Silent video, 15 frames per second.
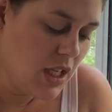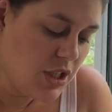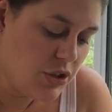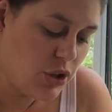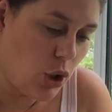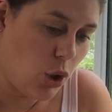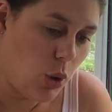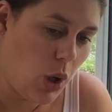
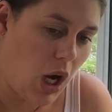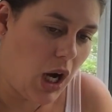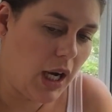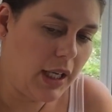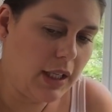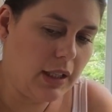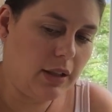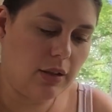So
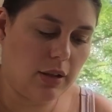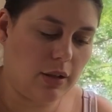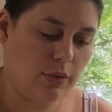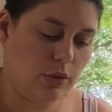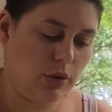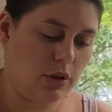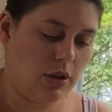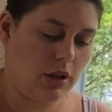I
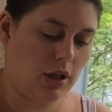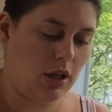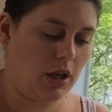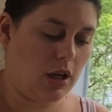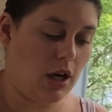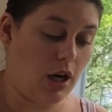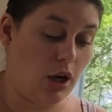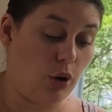
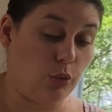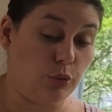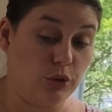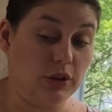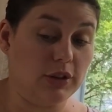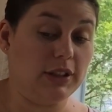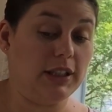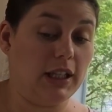
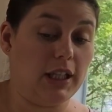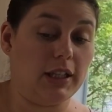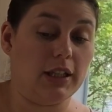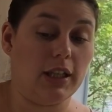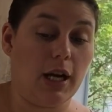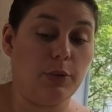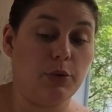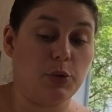really like
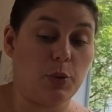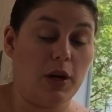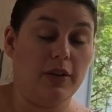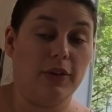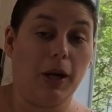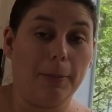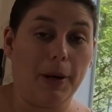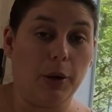it. I was
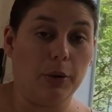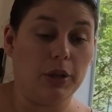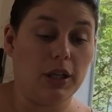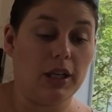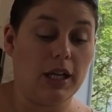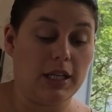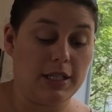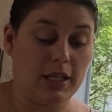raving about it,
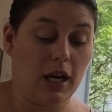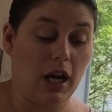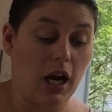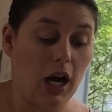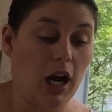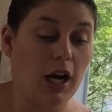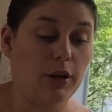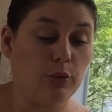and I said,
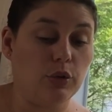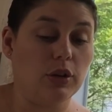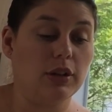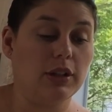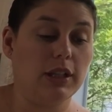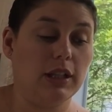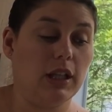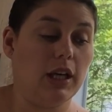I
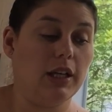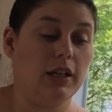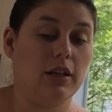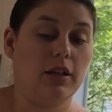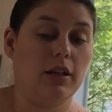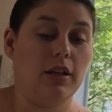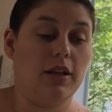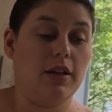really
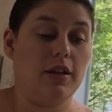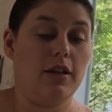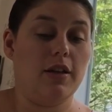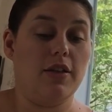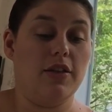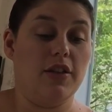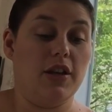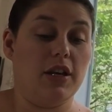like
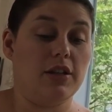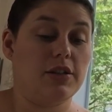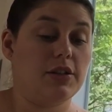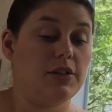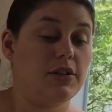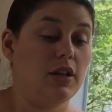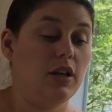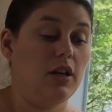
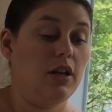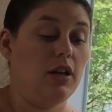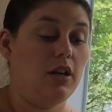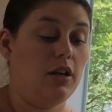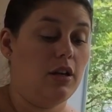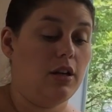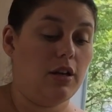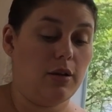this
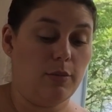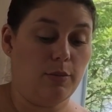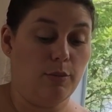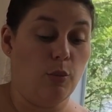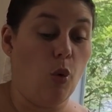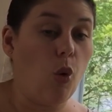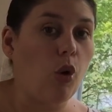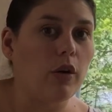
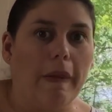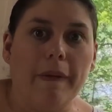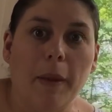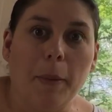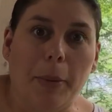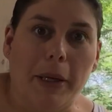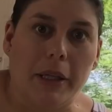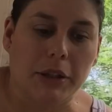more than
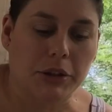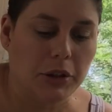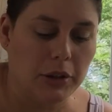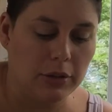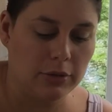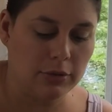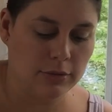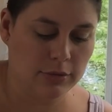the picture.